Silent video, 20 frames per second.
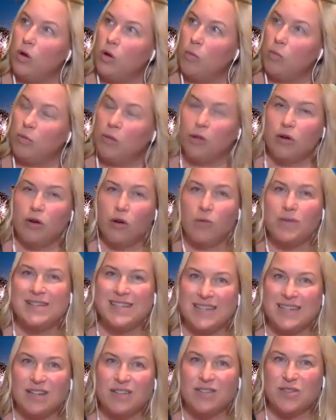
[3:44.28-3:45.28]
Pluto
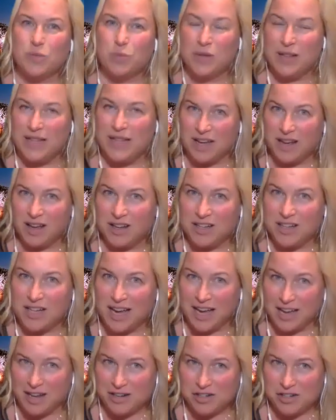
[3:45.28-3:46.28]
deals with the
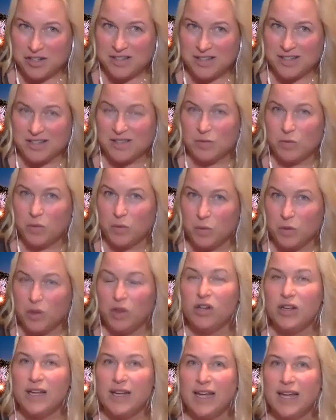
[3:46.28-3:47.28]
unconsciousness. And when we're
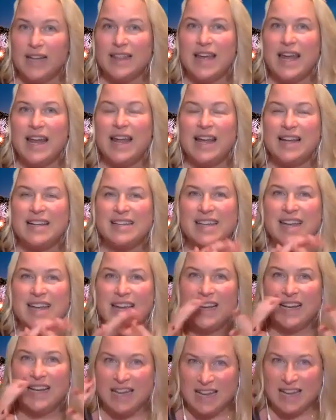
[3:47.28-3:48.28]
looking at that as
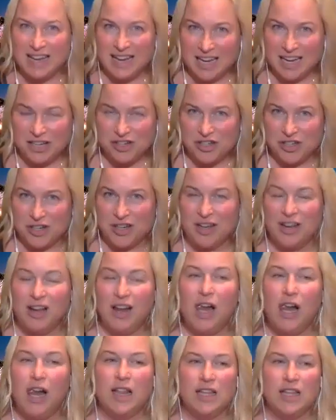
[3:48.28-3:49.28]
a nation,
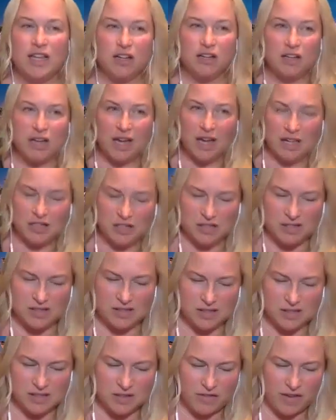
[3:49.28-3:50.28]
the
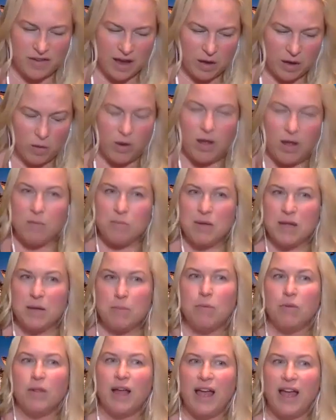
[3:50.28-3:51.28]
unconsciousness of how
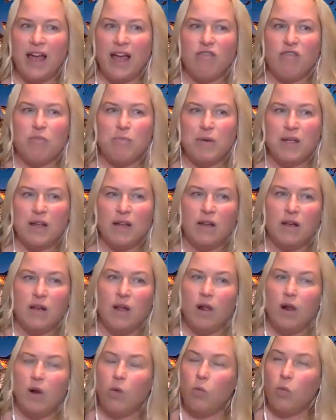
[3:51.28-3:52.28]
people have been
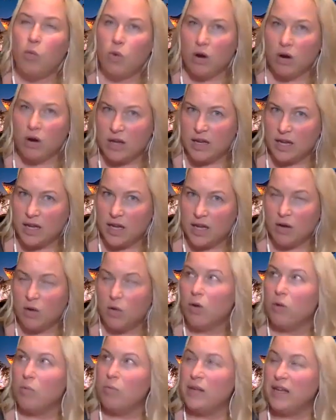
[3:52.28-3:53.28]
working,
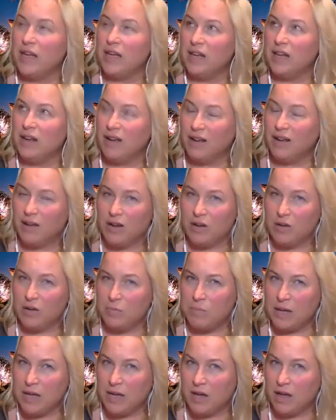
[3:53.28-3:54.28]
or
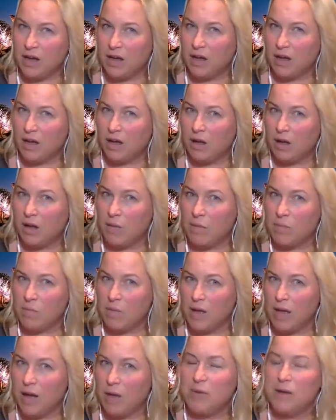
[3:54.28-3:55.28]

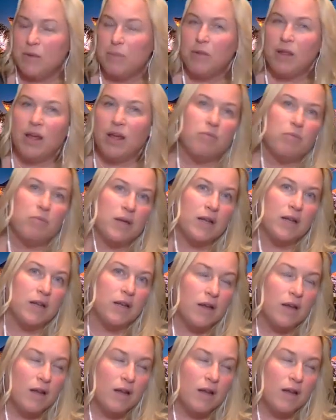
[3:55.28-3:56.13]
how people have been